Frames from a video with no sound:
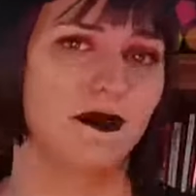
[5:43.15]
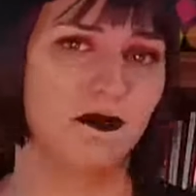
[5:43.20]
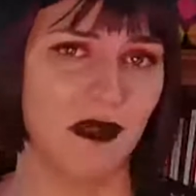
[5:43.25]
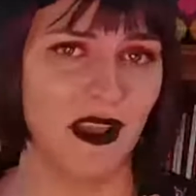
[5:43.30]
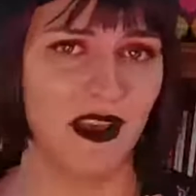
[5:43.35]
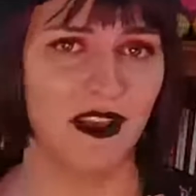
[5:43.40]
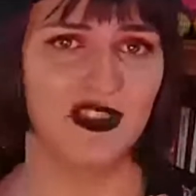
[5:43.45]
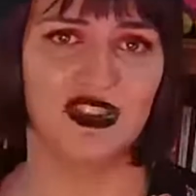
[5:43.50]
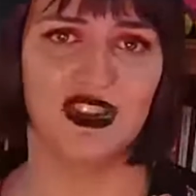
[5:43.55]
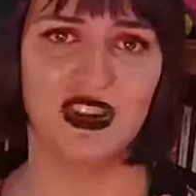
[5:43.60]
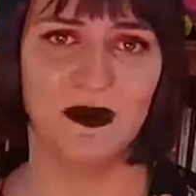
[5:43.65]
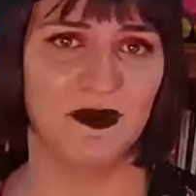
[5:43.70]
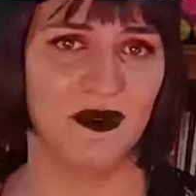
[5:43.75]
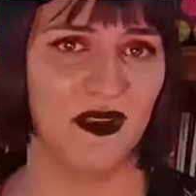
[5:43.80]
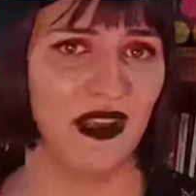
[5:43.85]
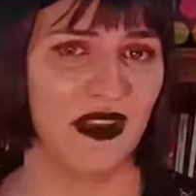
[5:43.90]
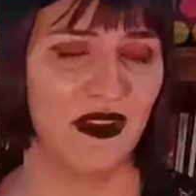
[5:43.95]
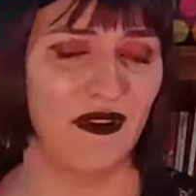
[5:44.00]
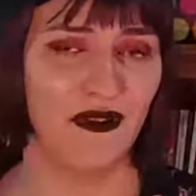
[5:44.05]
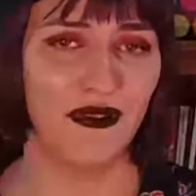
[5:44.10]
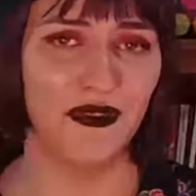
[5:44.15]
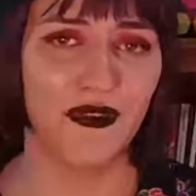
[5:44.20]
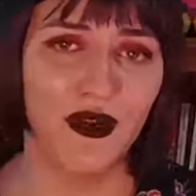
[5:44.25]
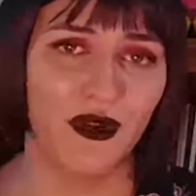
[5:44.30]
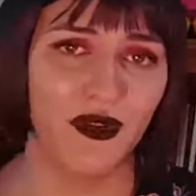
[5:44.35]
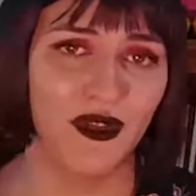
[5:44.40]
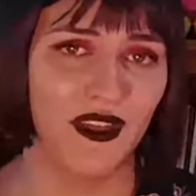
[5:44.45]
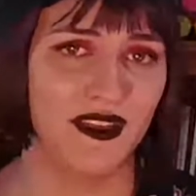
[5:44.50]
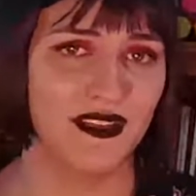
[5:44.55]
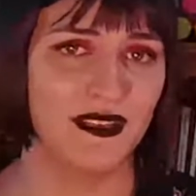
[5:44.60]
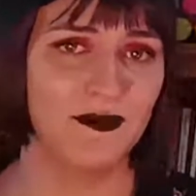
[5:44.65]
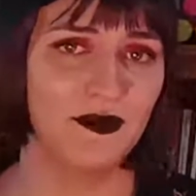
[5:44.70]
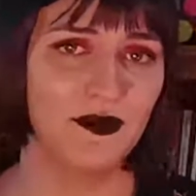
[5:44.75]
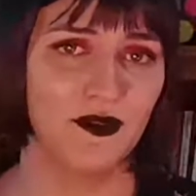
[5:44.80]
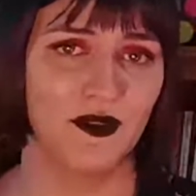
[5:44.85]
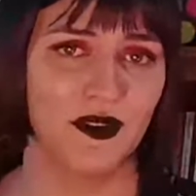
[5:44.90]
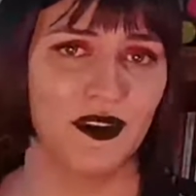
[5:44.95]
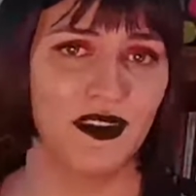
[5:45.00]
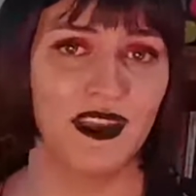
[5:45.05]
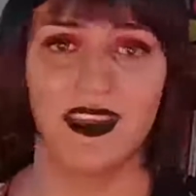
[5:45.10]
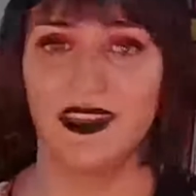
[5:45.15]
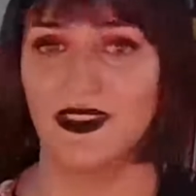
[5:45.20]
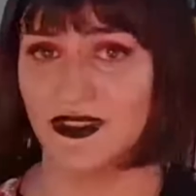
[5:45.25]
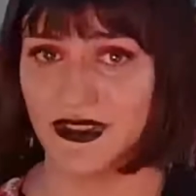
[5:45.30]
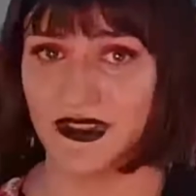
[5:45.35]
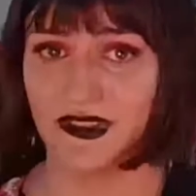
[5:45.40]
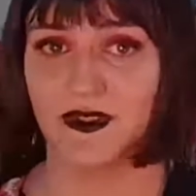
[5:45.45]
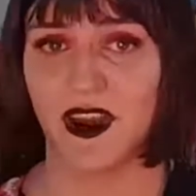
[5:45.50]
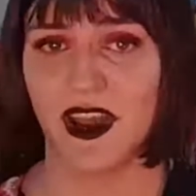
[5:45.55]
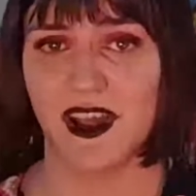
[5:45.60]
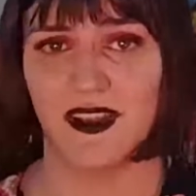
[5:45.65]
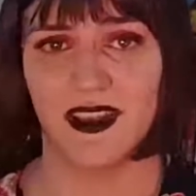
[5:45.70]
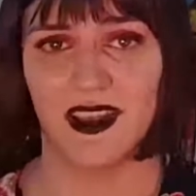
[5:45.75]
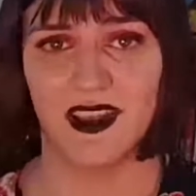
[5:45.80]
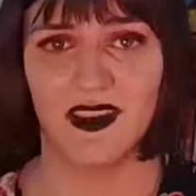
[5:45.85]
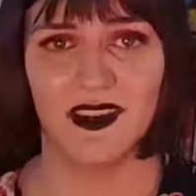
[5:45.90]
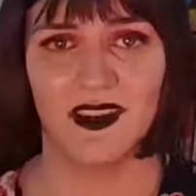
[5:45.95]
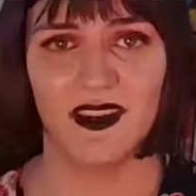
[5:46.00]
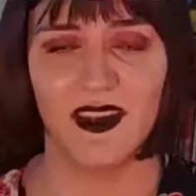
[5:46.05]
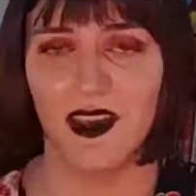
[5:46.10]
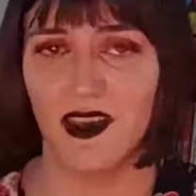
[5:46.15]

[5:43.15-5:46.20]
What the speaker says: plus shipping for this book in Australian.